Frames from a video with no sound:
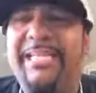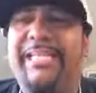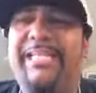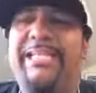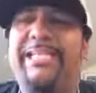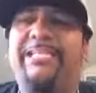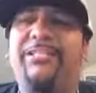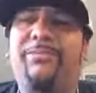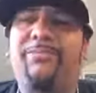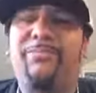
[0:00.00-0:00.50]

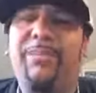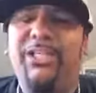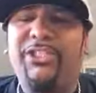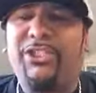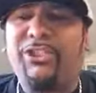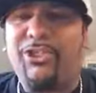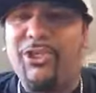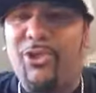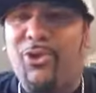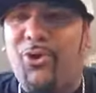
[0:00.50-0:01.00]
It's
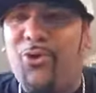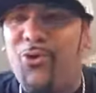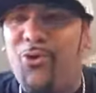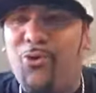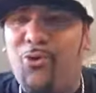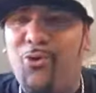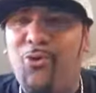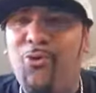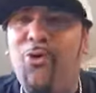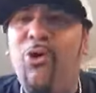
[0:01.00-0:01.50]
Mr.
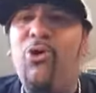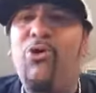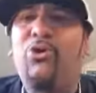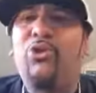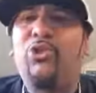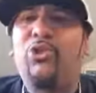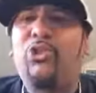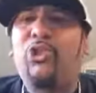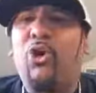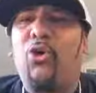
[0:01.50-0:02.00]
Cool,
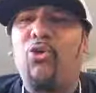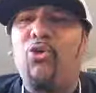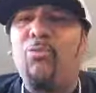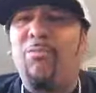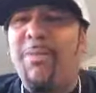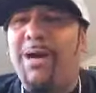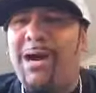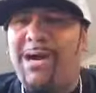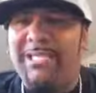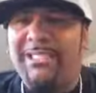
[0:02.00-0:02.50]
Joe
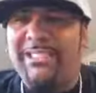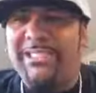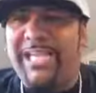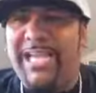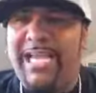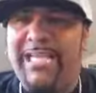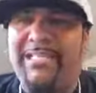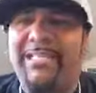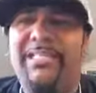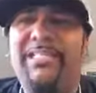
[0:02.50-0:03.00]

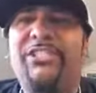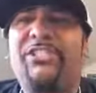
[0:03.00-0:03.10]
Montana,